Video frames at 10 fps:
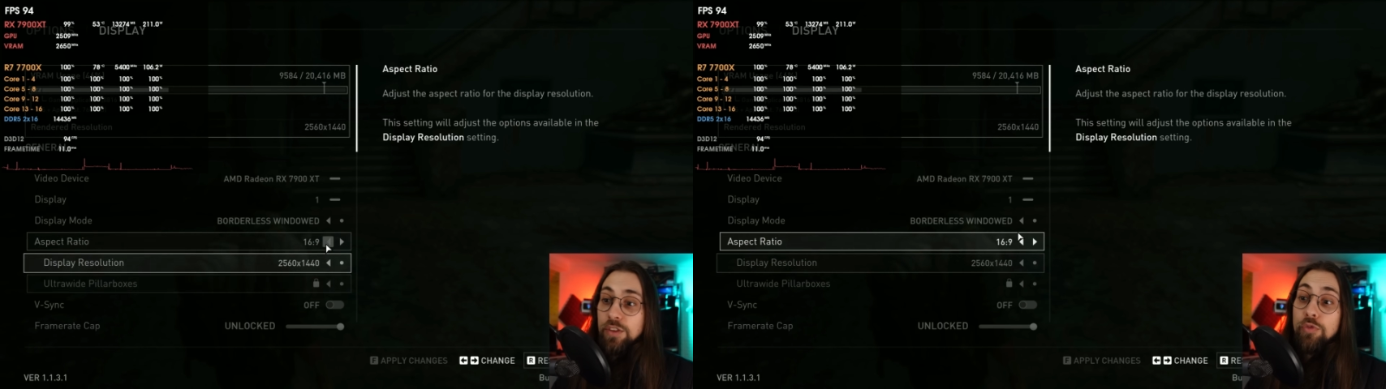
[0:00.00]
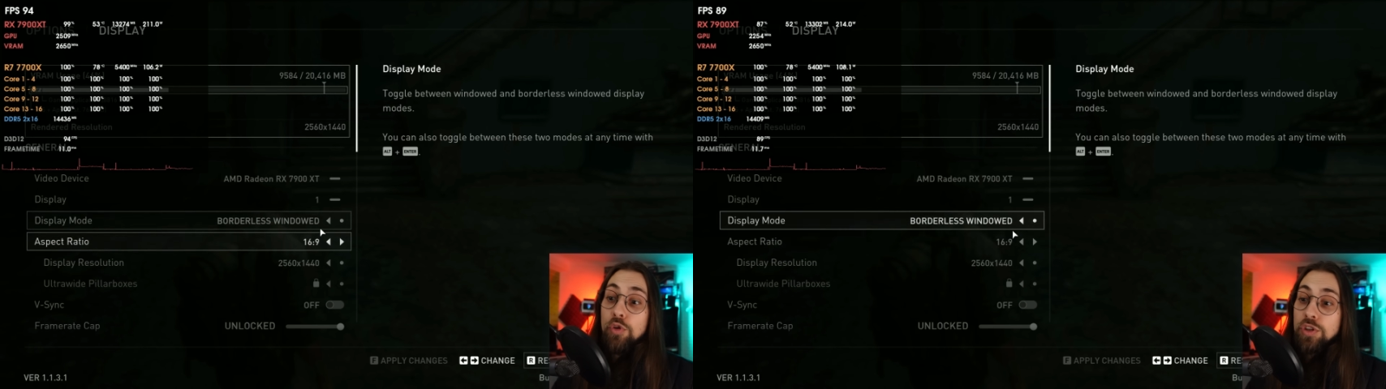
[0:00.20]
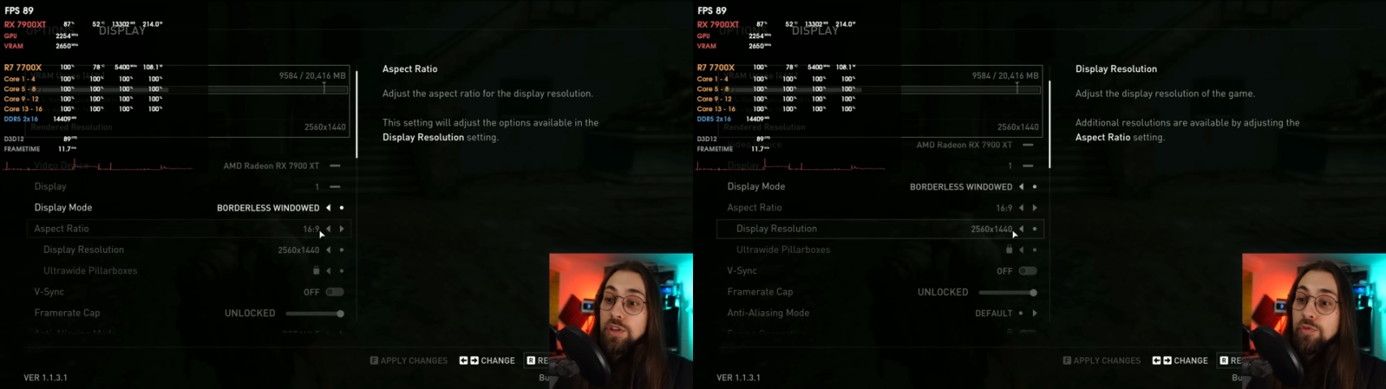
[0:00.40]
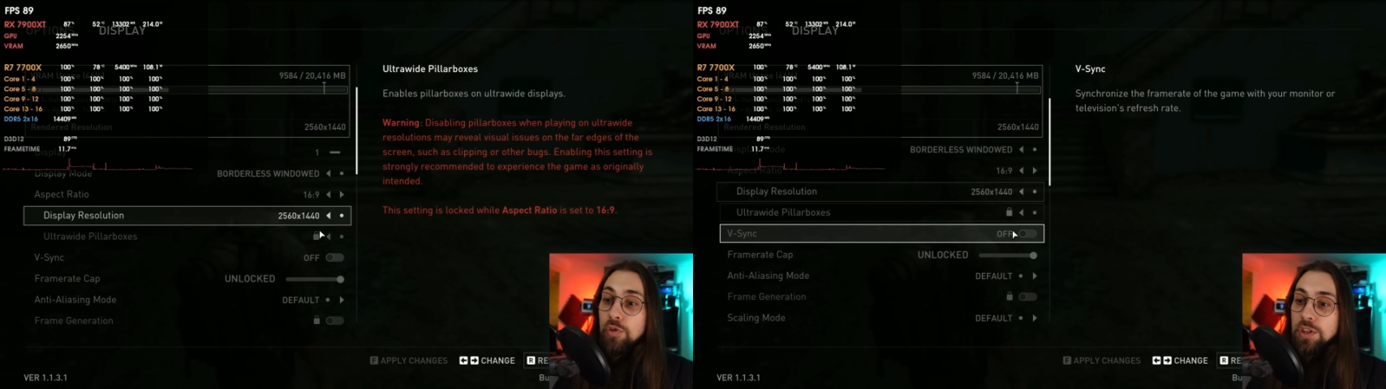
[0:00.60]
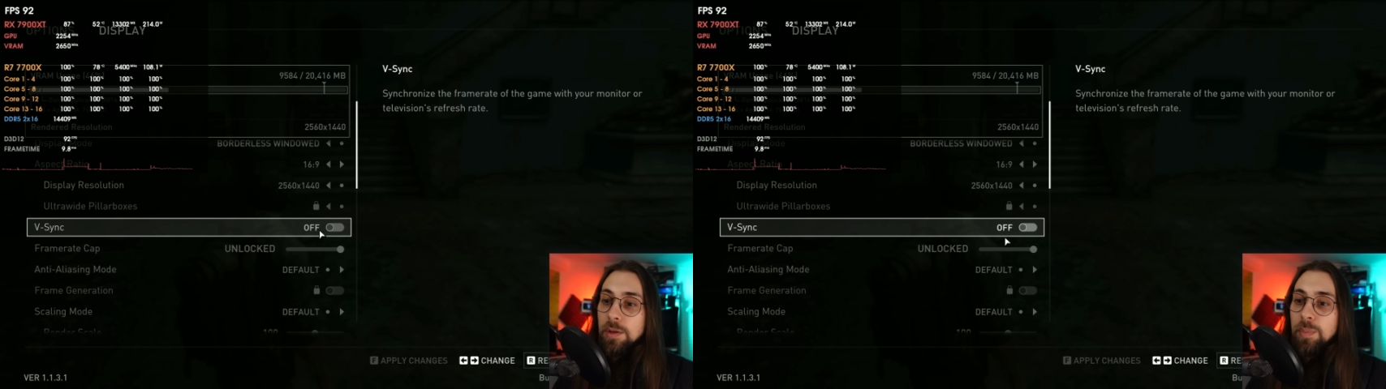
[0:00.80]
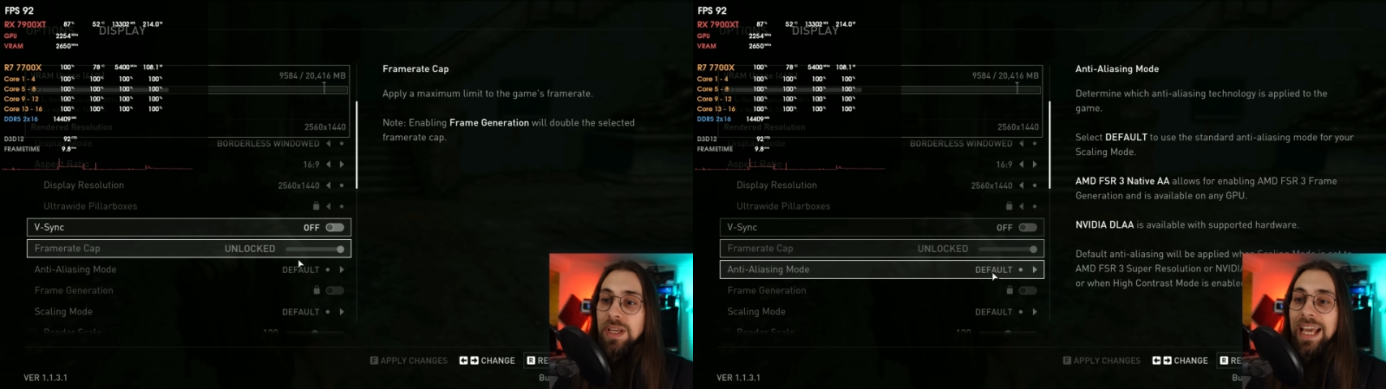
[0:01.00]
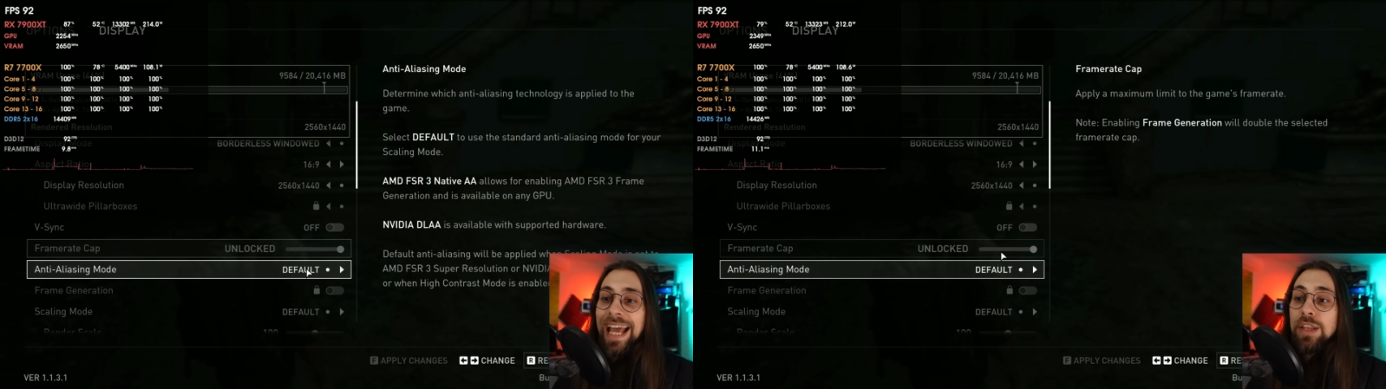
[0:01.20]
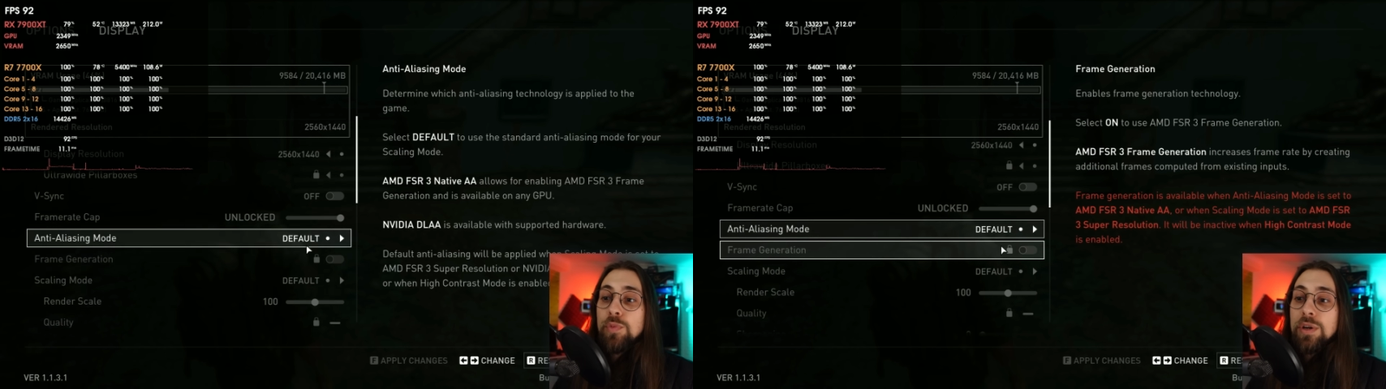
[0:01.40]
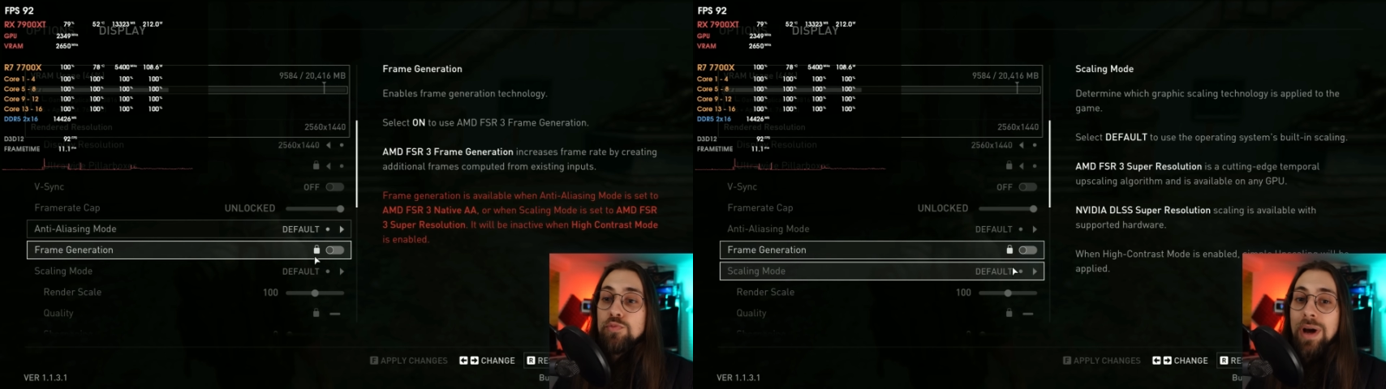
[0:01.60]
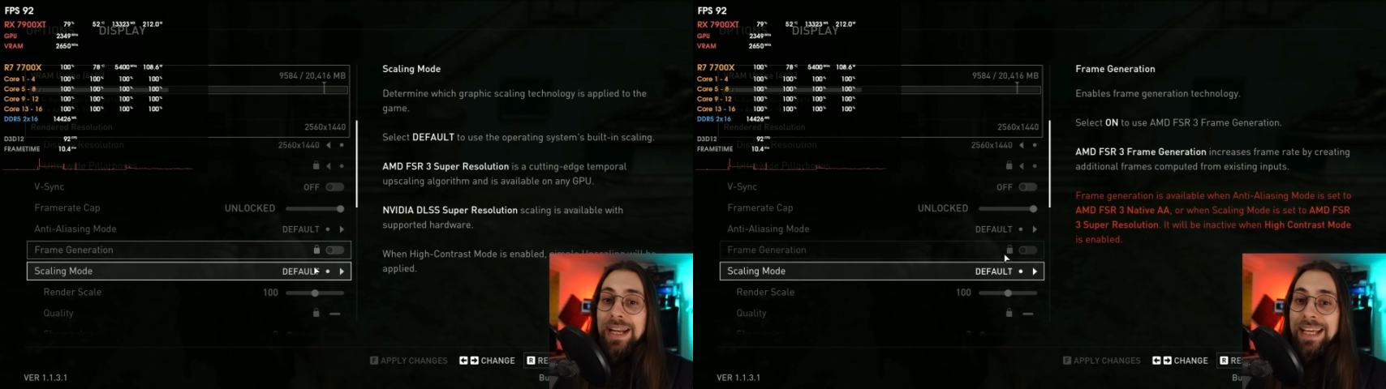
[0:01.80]
1440p and we're
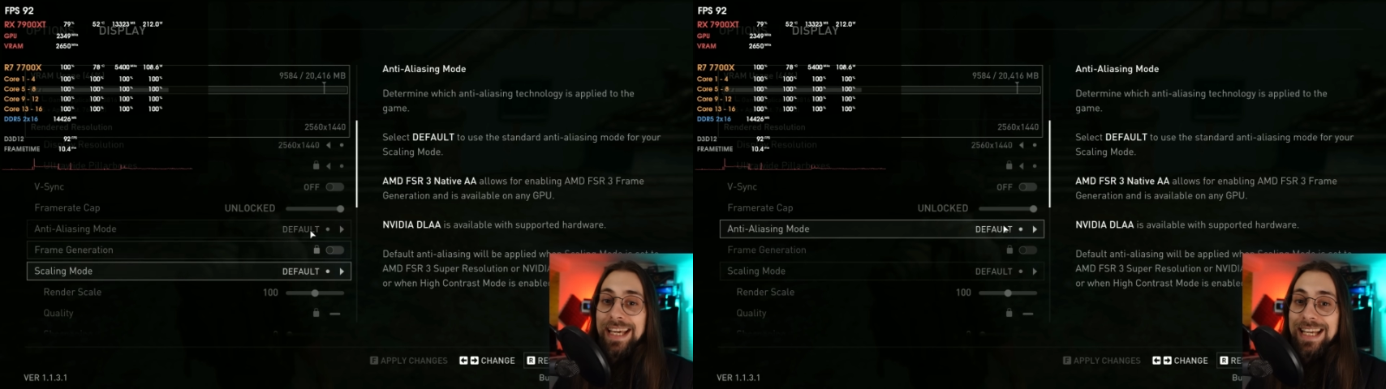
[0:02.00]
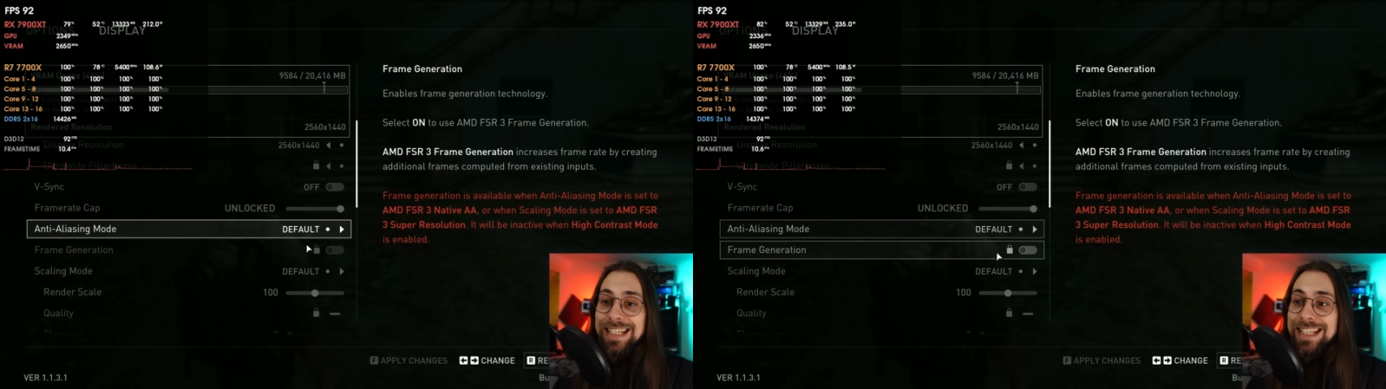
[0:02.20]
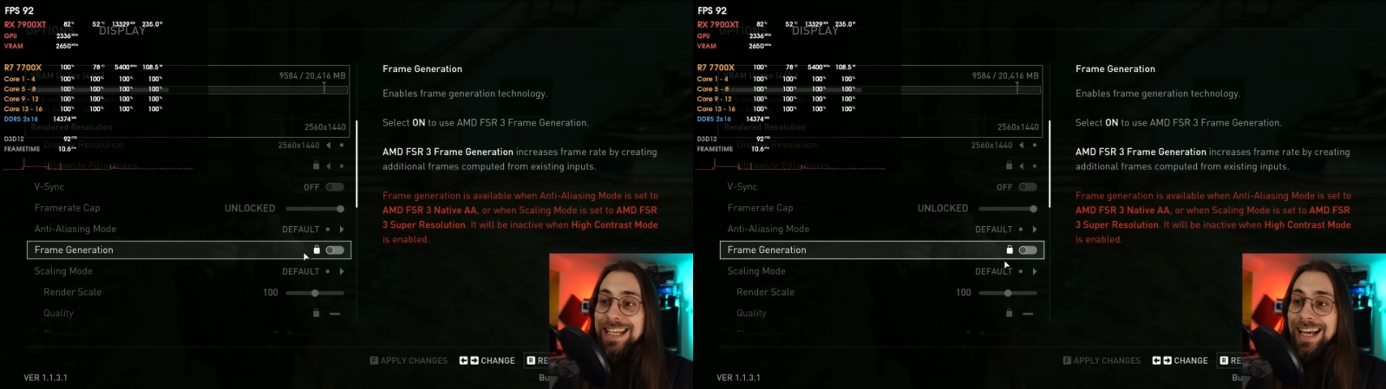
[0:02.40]
running it